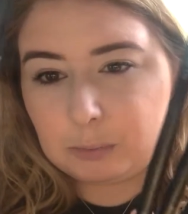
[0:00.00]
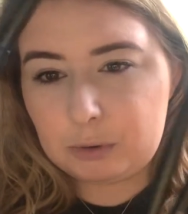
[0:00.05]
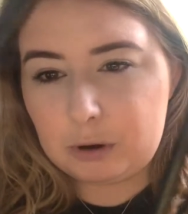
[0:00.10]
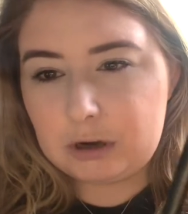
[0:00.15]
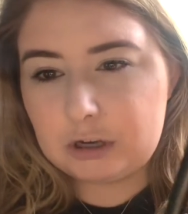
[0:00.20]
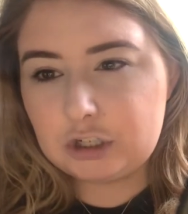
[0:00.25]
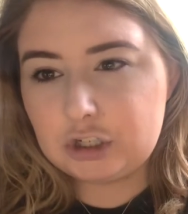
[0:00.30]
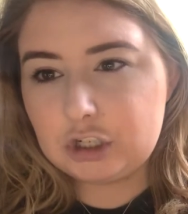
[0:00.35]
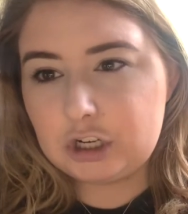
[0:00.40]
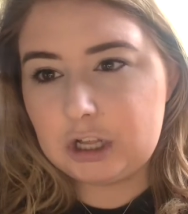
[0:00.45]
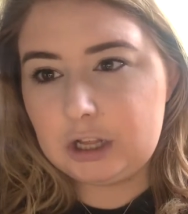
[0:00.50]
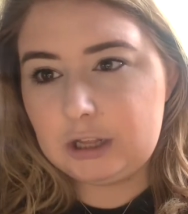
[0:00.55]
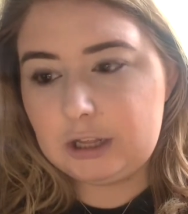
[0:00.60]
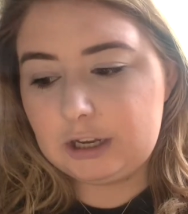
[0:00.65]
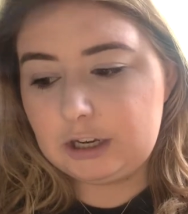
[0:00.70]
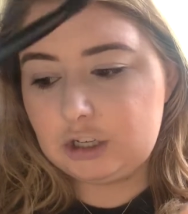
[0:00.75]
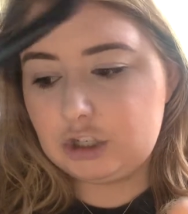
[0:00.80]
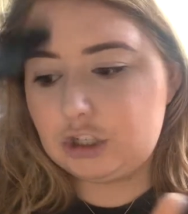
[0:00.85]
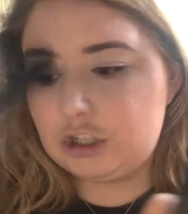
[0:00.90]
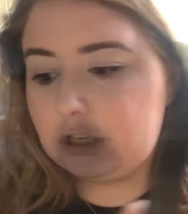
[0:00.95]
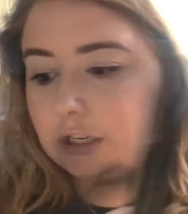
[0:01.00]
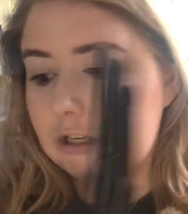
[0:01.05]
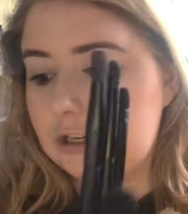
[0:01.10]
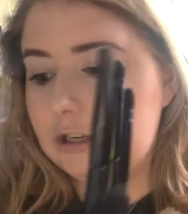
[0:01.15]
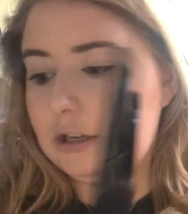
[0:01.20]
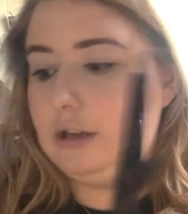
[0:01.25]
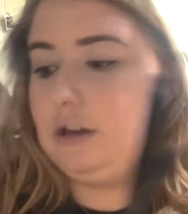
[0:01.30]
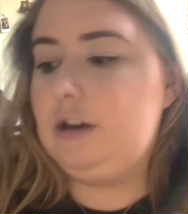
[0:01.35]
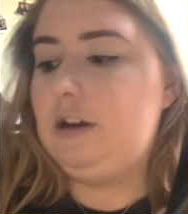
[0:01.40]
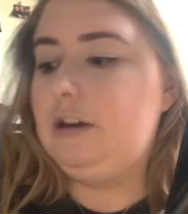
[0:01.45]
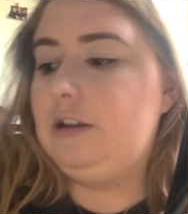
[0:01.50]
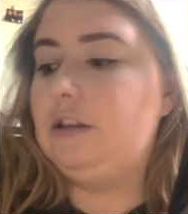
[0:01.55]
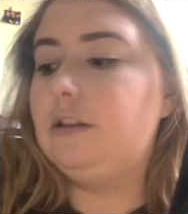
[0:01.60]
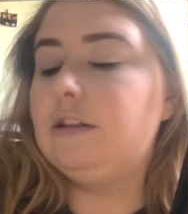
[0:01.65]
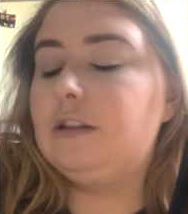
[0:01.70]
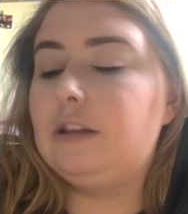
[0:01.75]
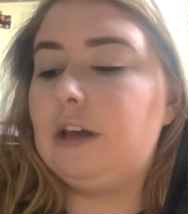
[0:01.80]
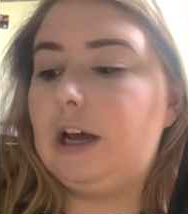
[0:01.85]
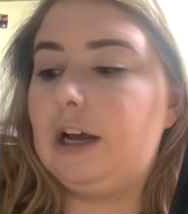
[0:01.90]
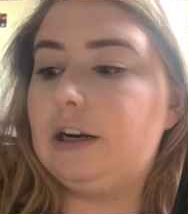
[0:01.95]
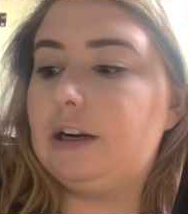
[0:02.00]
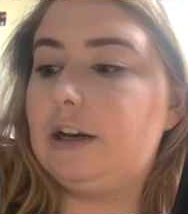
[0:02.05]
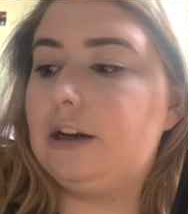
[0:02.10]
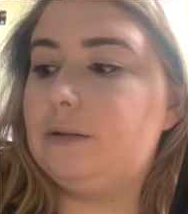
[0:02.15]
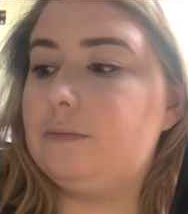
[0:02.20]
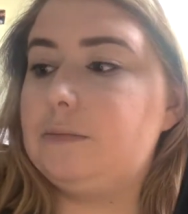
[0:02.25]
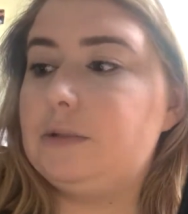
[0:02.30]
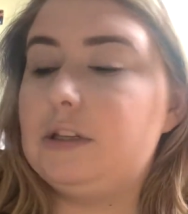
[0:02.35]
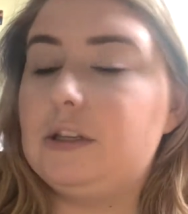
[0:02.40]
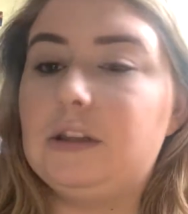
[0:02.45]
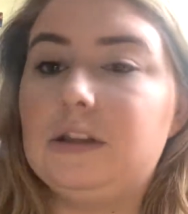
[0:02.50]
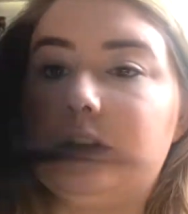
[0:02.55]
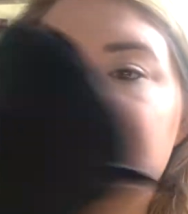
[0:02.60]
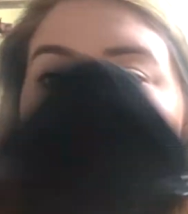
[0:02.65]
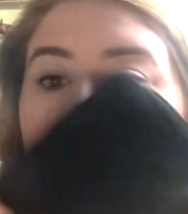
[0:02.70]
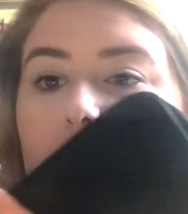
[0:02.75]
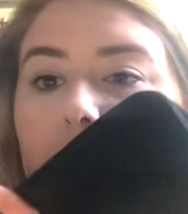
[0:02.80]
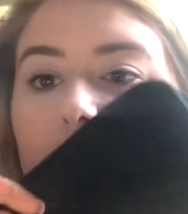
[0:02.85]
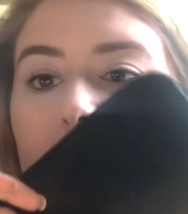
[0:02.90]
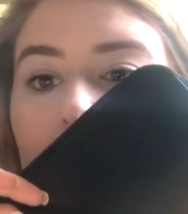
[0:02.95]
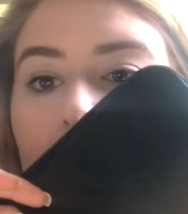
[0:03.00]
Brush collection. That comes in this little